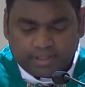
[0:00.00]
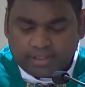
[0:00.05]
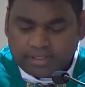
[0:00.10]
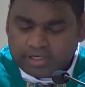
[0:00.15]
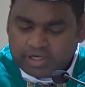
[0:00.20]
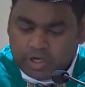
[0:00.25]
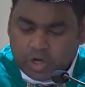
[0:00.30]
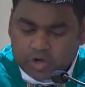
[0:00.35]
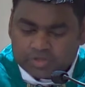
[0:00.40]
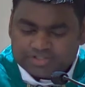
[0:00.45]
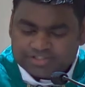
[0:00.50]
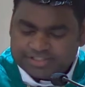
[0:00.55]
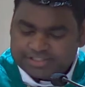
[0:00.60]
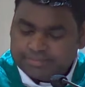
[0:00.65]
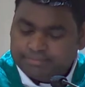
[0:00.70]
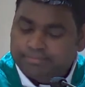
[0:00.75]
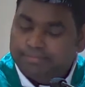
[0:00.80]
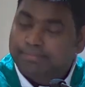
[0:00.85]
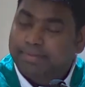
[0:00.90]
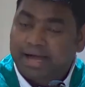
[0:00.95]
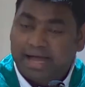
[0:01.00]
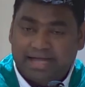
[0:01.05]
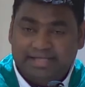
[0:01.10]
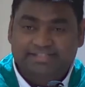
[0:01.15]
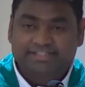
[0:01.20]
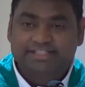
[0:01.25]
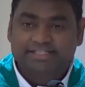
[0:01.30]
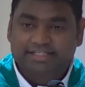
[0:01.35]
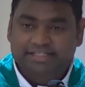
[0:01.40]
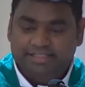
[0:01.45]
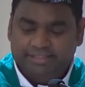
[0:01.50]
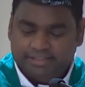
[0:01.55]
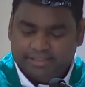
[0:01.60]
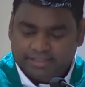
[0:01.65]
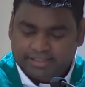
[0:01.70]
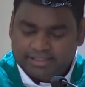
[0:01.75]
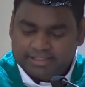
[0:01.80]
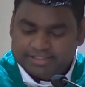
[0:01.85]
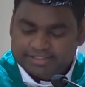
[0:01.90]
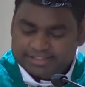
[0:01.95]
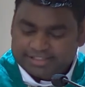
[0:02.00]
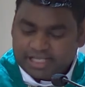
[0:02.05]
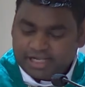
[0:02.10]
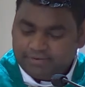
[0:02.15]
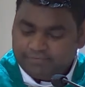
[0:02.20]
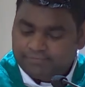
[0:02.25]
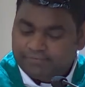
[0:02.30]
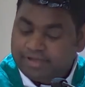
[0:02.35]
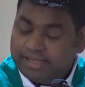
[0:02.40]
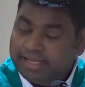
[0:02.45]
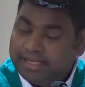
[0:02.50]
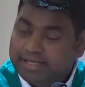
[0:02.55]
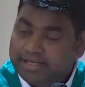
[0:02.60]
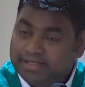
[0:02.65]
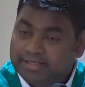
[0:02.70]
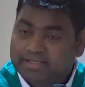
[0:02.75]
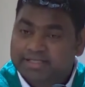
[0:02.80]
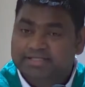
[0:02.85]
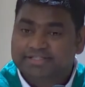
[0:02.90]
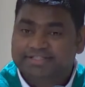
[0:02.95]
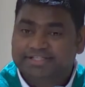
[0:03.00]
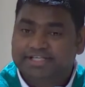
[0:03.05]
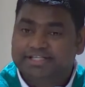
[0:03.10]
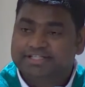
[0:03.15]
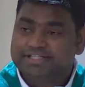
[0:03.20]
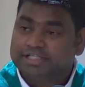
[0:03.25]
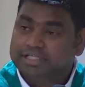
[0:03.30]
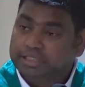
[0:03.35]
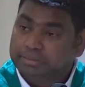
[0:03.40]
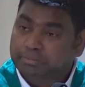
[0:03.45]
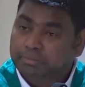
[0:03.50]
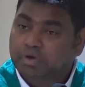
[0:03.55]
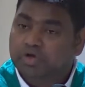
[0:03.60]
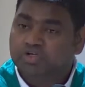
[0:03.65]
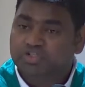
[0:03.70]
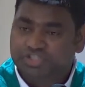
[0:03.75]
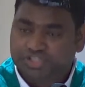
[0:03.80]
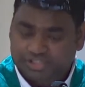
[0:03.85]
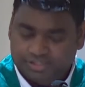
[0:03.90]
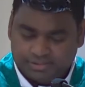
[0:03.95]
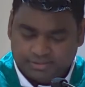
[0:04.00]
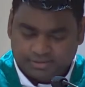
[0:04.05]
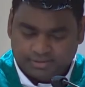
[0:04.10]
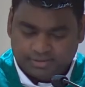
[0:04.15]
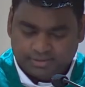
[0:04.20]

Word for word: not some passing self indulgent emotion,